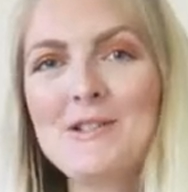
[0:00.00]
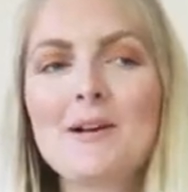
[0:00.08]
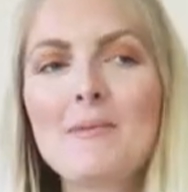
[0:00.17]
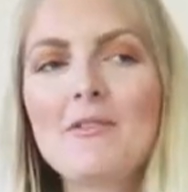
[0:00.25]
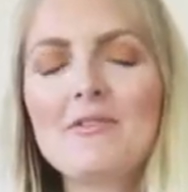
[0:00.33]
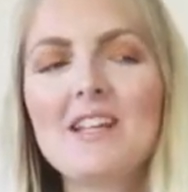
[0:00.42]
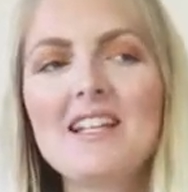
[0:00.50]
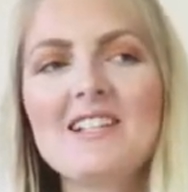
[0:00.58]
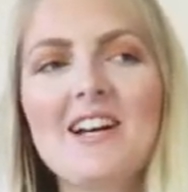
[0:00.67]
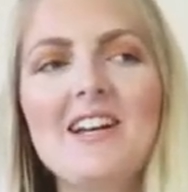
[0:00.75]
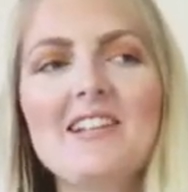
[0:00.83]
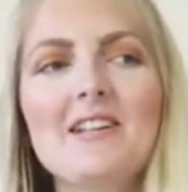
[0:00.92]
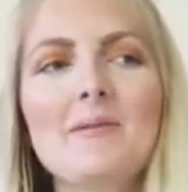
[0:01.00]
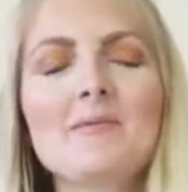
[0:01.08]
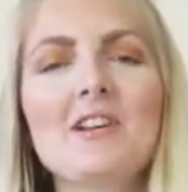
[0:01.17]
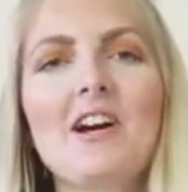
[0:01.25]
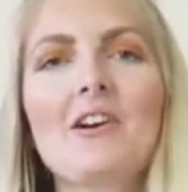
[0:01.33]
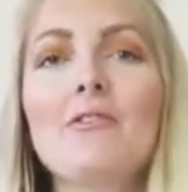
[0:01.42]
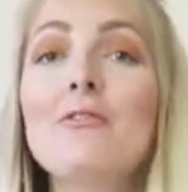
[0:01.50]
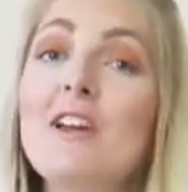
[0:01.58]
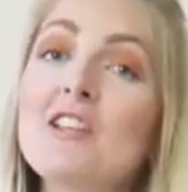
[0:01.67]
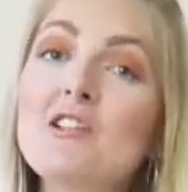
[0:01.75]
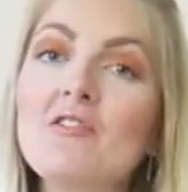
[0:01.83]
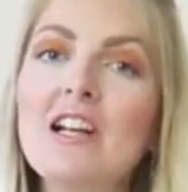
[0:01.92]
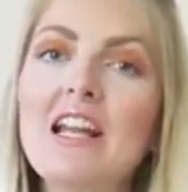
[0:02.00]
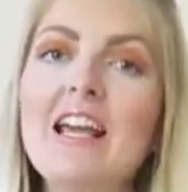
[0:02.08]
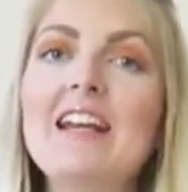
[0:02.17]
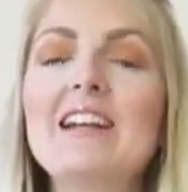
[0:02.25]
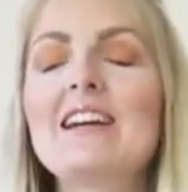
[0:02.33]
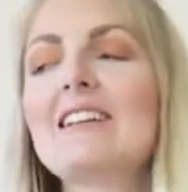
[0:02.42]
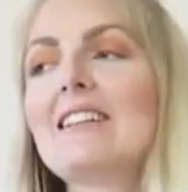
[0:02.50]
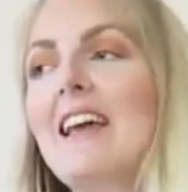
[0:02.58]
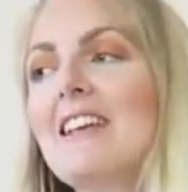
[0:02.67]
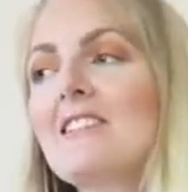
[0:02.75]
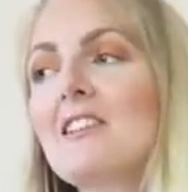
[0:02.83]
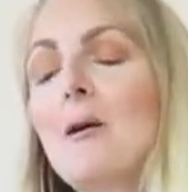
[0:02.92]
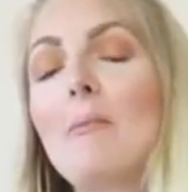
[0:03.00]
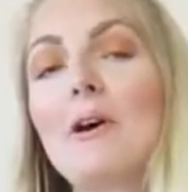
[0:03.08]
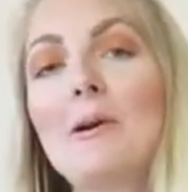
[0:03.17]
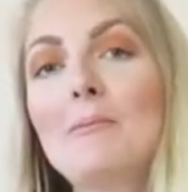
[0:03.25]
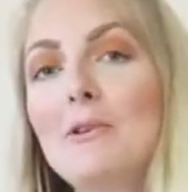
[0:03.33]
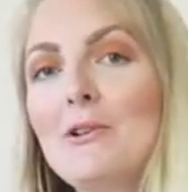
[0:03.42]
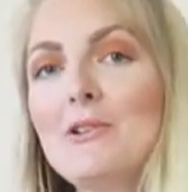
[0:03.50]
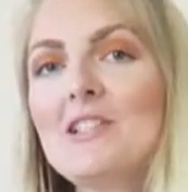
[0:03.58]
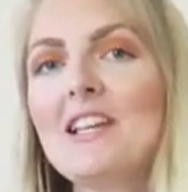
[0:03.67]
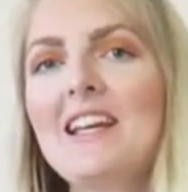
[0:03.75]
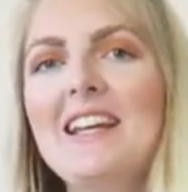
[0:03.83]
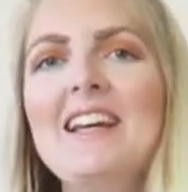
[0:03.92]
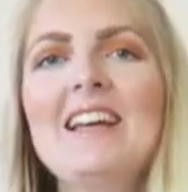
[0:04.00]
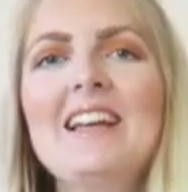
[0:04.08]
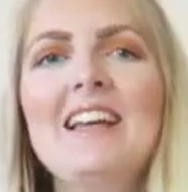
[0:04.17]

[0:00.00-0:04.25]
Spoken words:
Some of these items are fashion related and some are beauty.